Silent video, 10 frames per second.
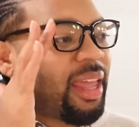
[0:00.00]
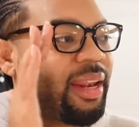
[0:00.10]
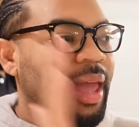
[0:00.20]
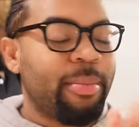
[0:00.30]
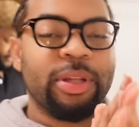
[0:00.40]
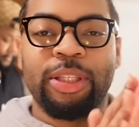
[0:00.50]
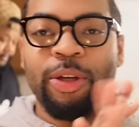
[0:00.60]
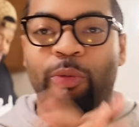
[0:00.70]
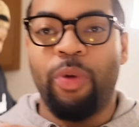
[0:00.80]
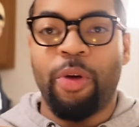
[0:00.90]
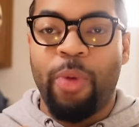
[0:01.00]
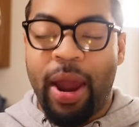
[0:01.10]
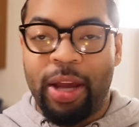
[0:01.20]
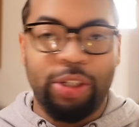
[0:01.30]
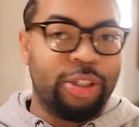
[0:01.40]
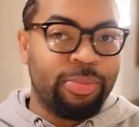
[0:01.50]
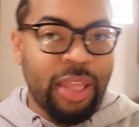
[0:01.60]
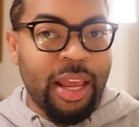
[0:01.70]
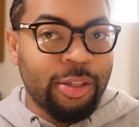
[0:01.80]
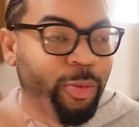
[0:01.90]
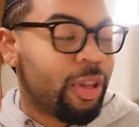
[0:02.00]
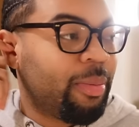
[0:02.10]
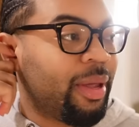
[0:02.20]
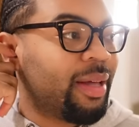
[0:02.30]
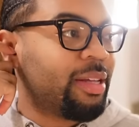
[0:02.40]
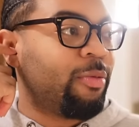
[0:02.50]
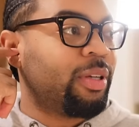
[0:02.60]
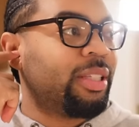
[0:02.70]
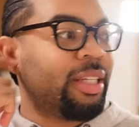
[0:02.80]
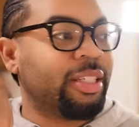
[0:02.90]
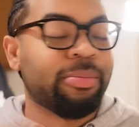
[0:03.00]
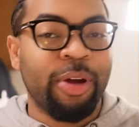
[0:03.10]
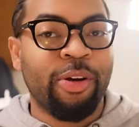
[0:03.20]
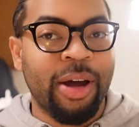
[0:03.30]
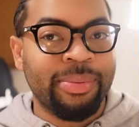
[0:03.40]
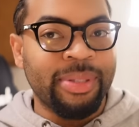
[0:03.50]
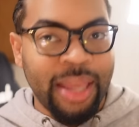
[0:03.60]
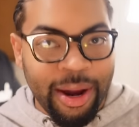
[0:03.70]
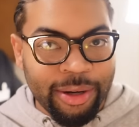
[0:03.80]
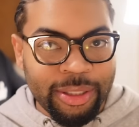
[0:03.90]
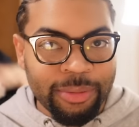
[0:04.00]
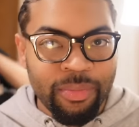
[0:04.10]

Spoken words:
to get Damon to rearrange some things with me because I want to see this mirror upstairs,